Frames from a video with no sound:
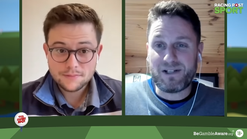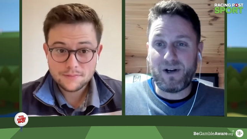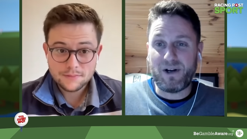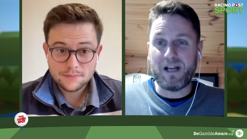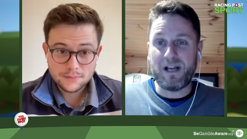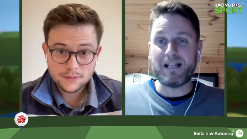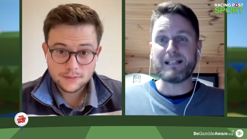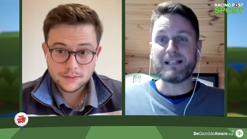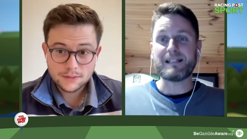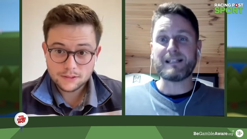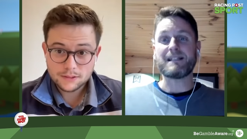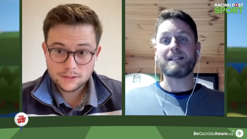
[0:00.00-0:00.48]

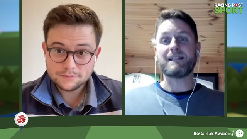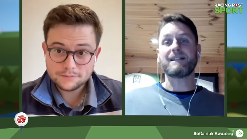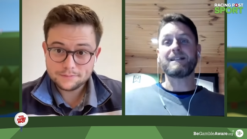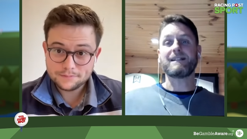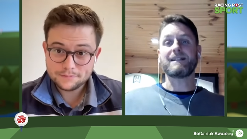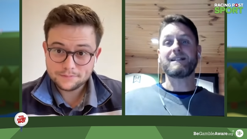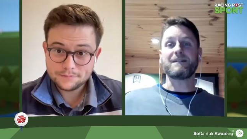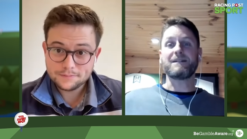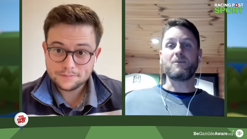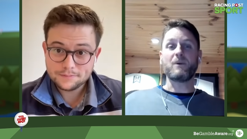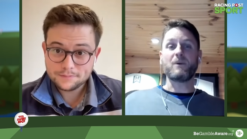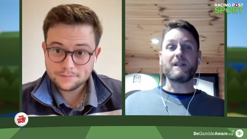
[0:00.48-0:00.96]
Speaker 1: exciting to
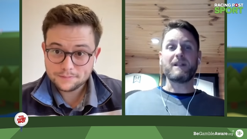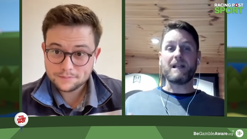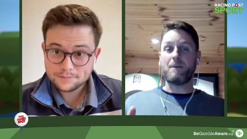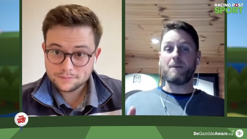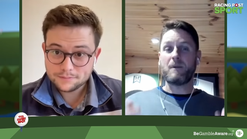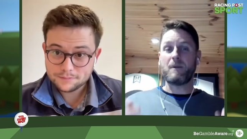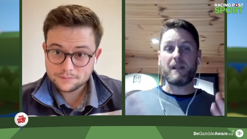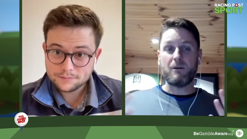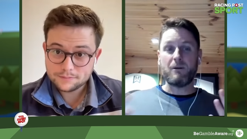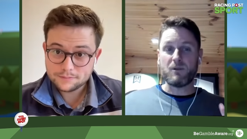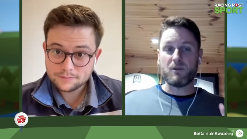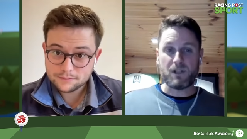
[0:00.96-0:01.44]
to win
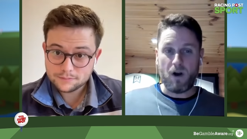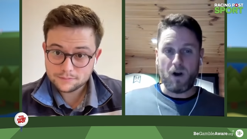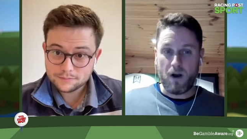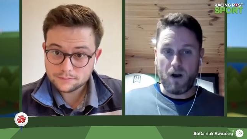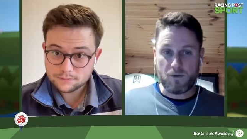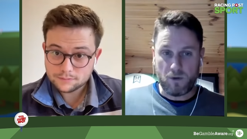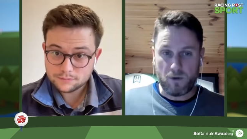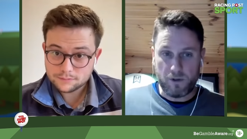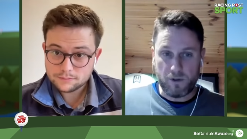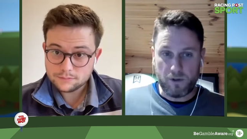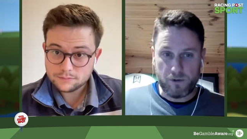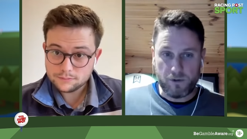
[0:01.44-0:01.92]
that. But there was
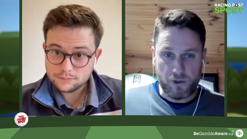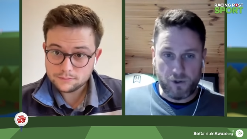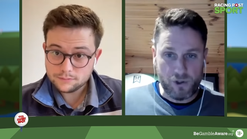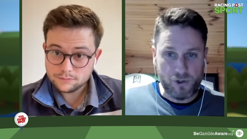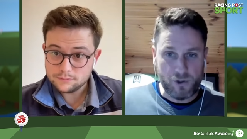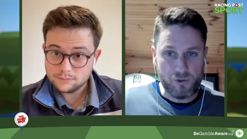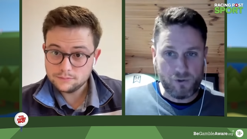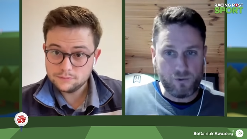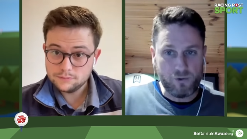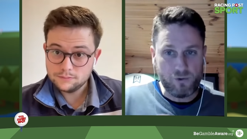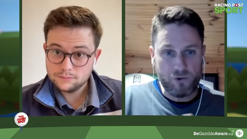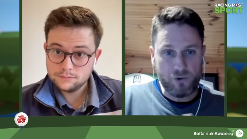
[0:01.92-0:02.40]
times where I was just
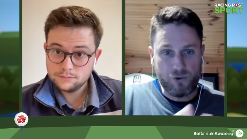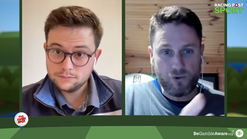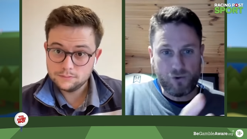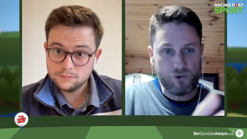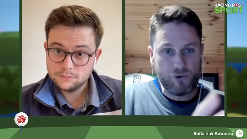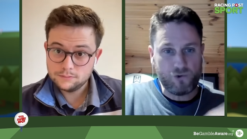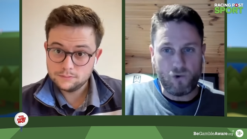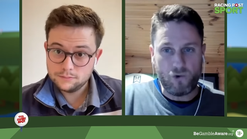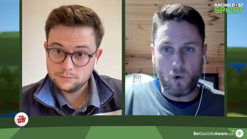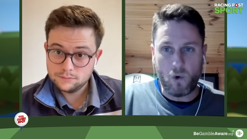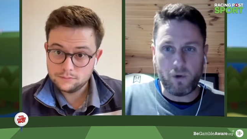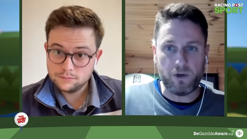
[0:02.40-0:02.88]

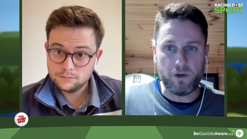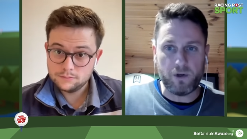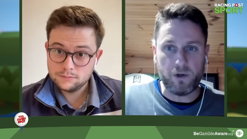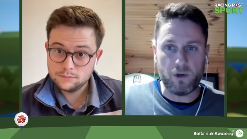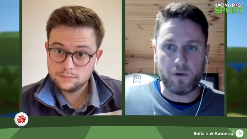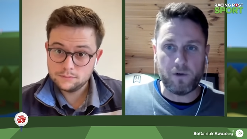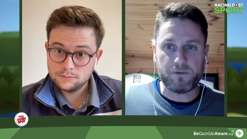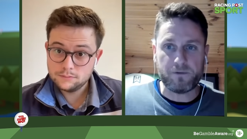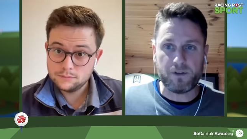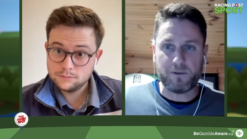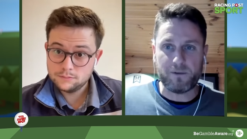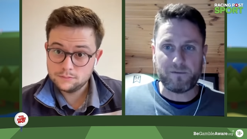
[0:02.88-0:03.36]
strolling
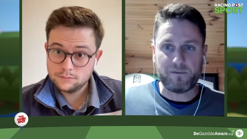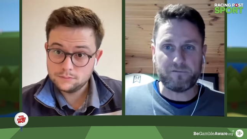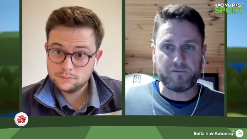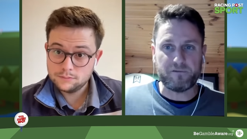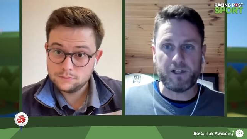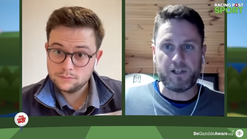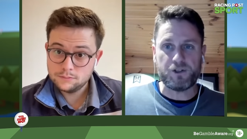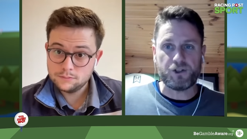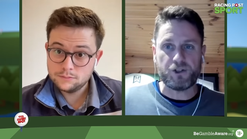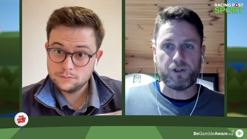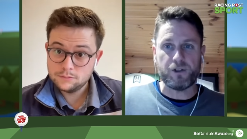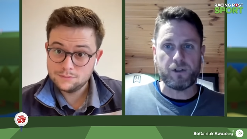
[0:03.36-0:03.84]
off to the
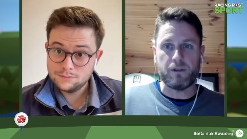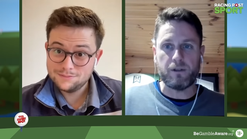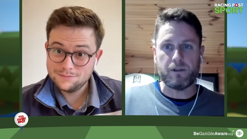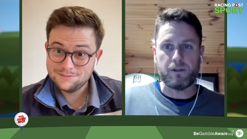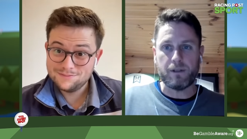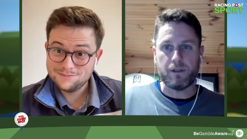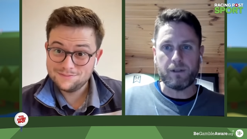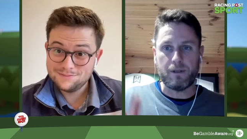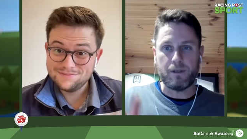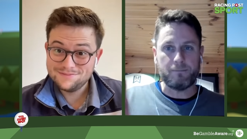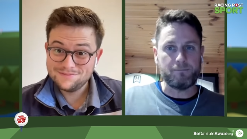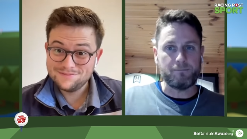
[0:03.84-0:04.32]
fridge
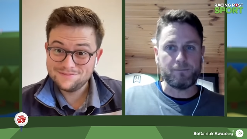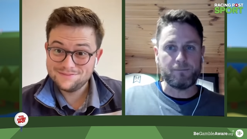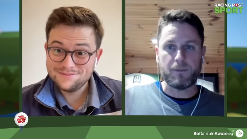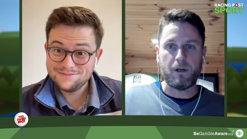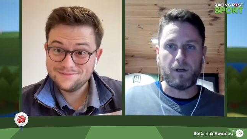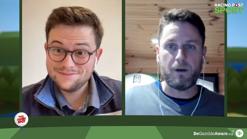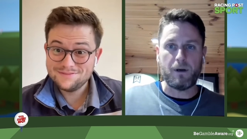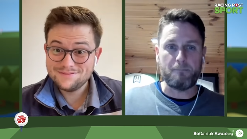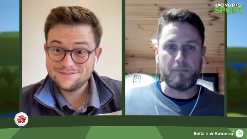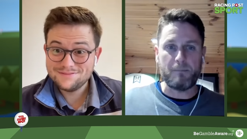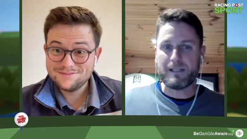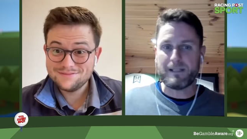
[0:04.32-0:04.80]
and um,
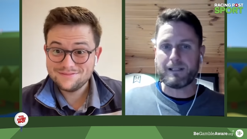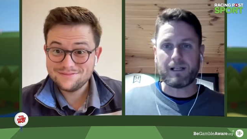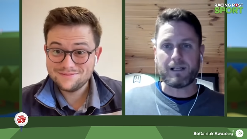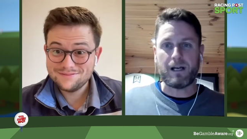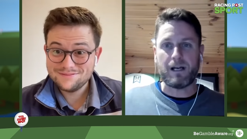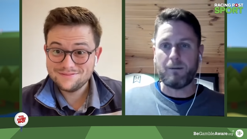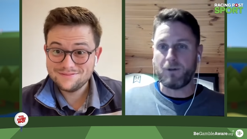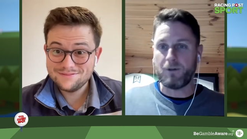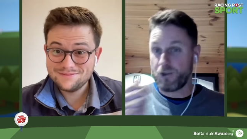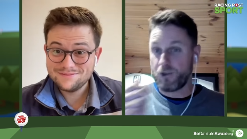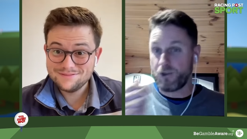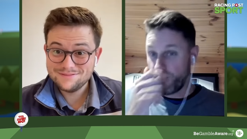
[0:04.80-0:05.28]
you know, missed a
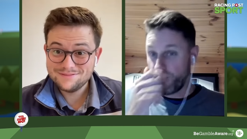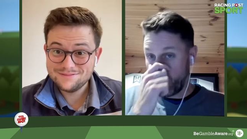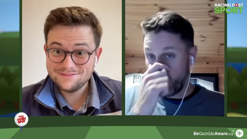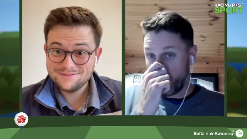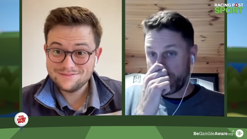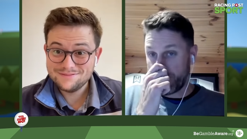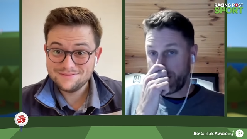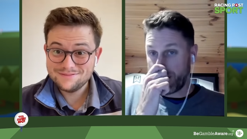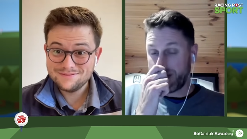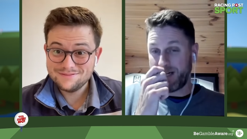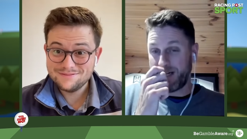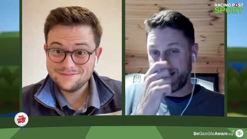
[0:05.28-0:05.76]
couple of
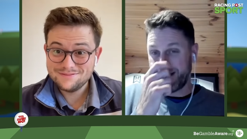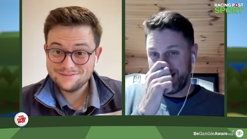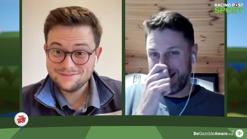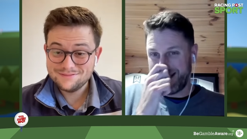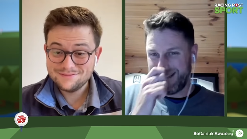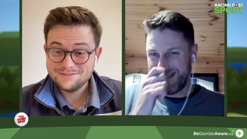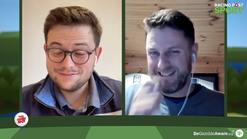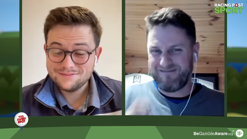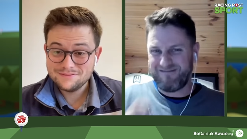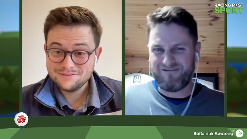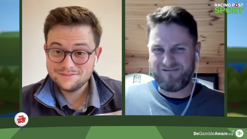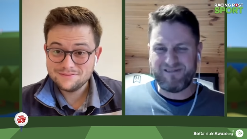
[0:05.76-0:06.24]
shots. I, I
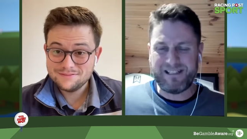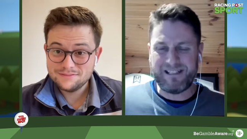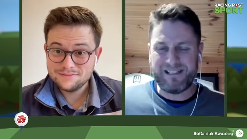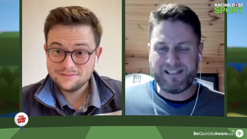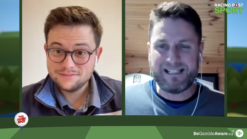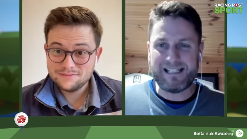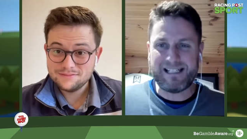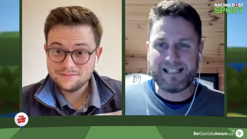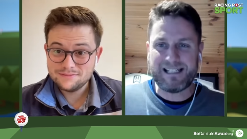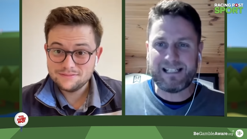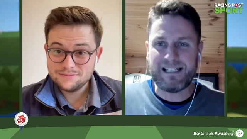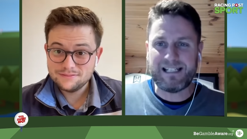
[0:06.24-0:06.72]
didn't
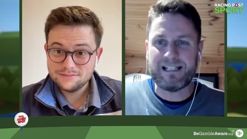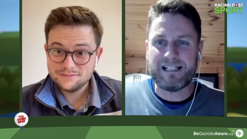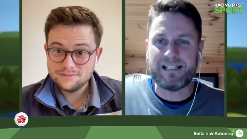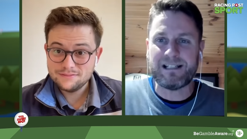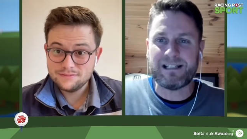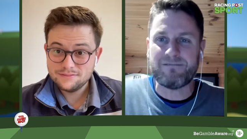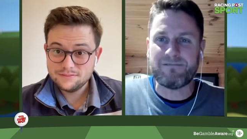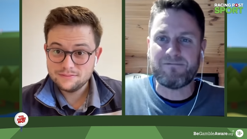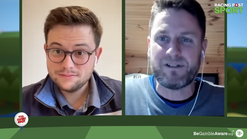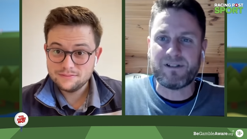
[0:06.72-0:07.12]
really see any